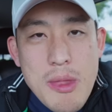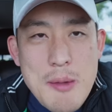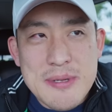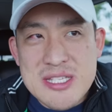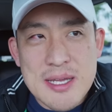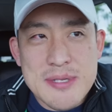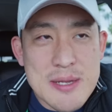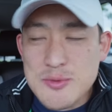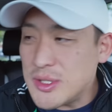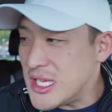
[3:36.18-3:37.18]
But
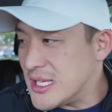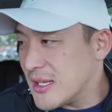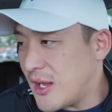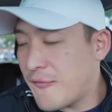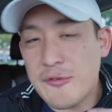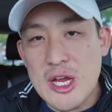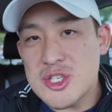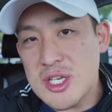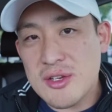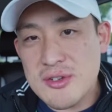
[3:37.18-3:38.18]
sometimes we'll eat like
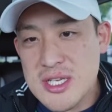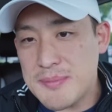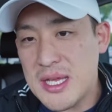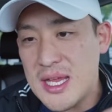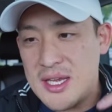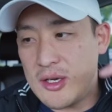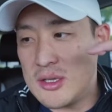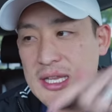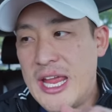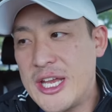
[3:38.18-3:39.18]
fried chicken or something and
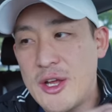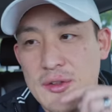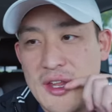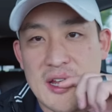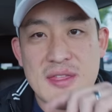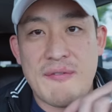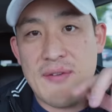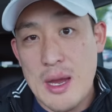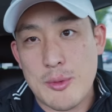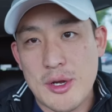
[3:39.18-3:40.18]
it'll land on like the
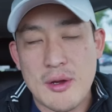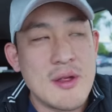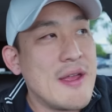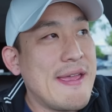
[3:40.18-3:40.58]
fabric